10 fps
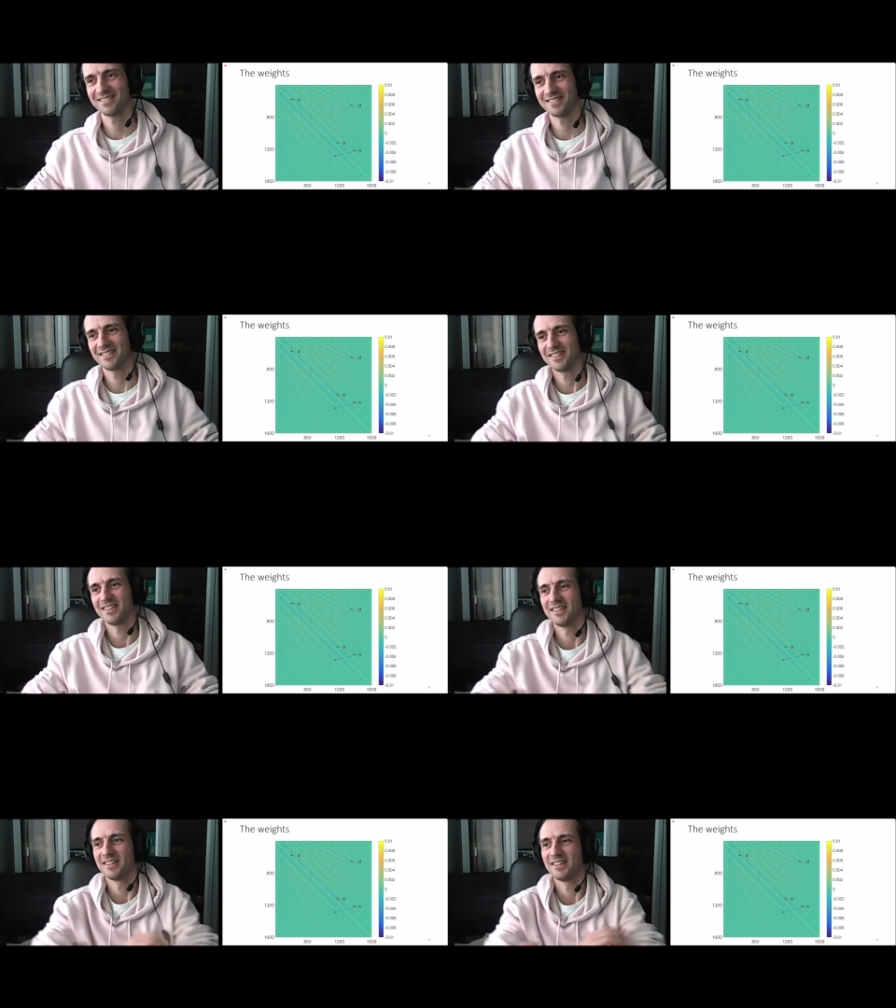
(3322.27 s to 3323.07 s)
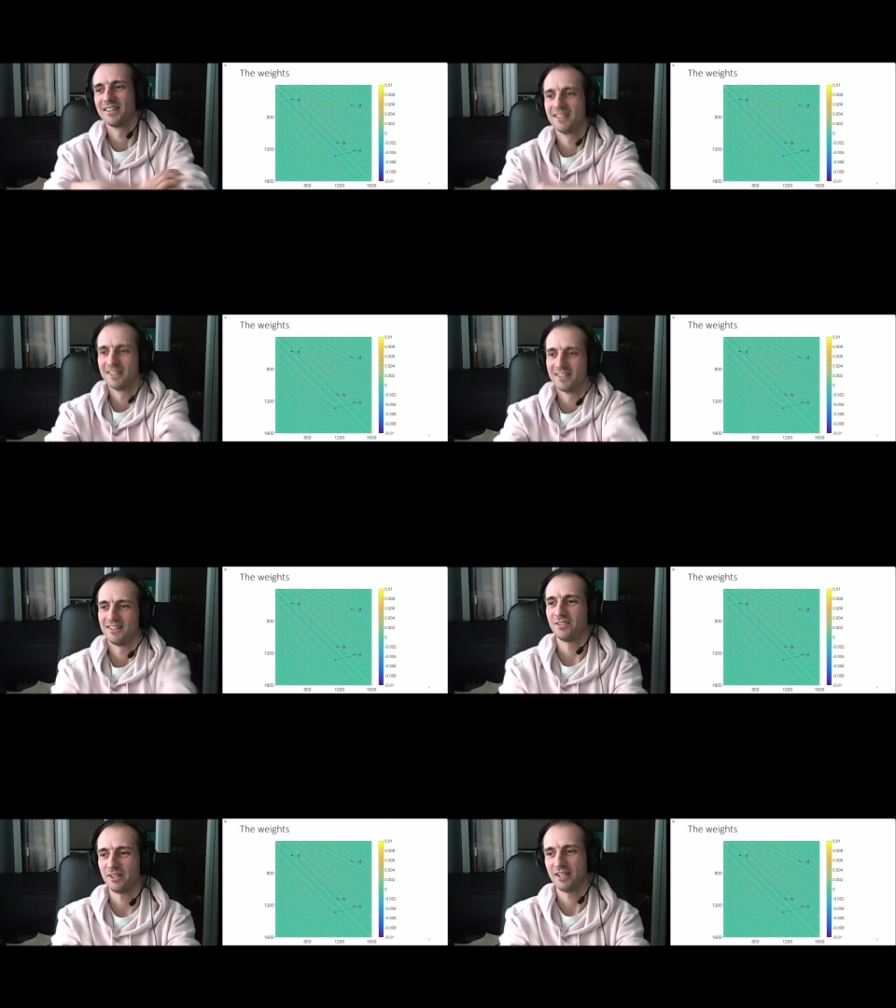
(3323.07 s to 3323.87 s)
Okay.
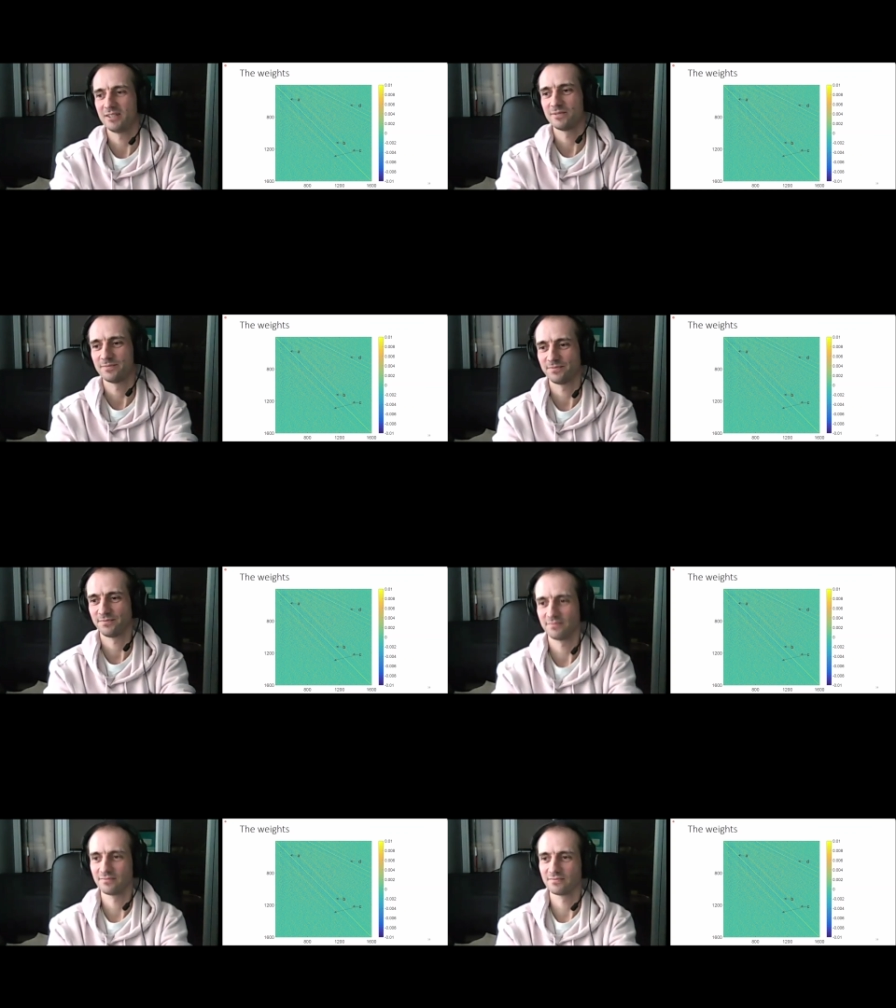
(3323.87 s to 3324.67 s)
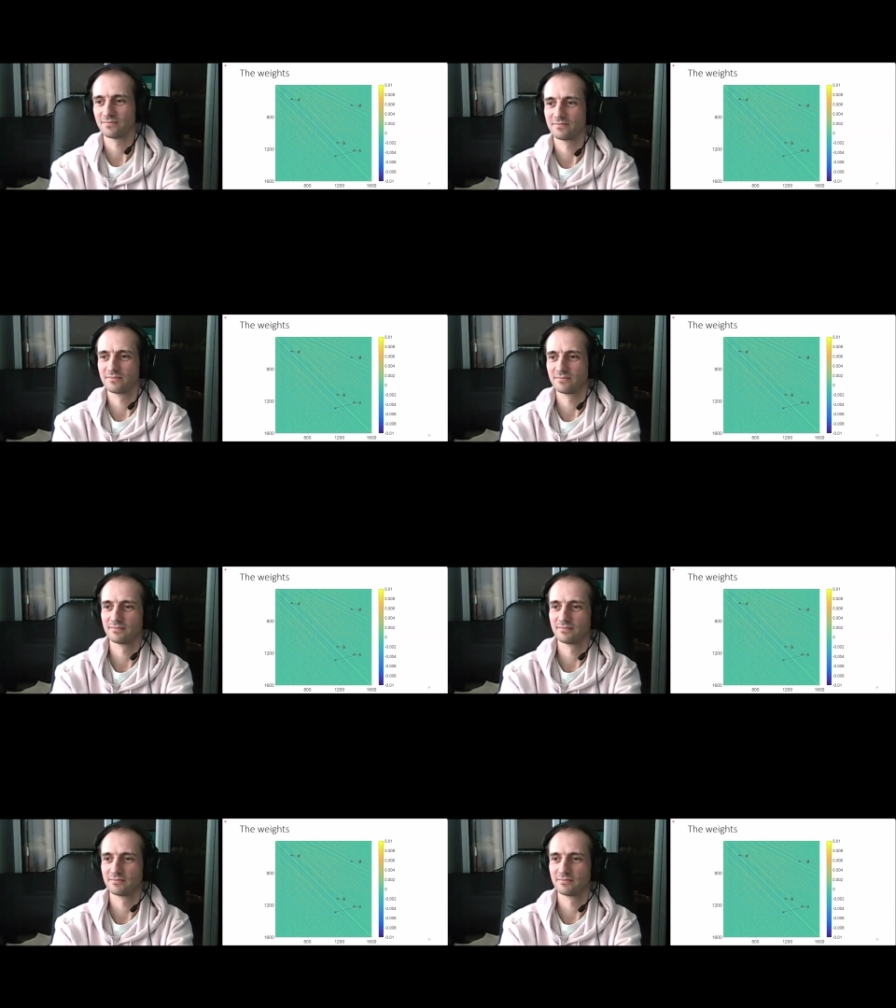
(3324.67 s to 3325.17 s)
Are there more questions?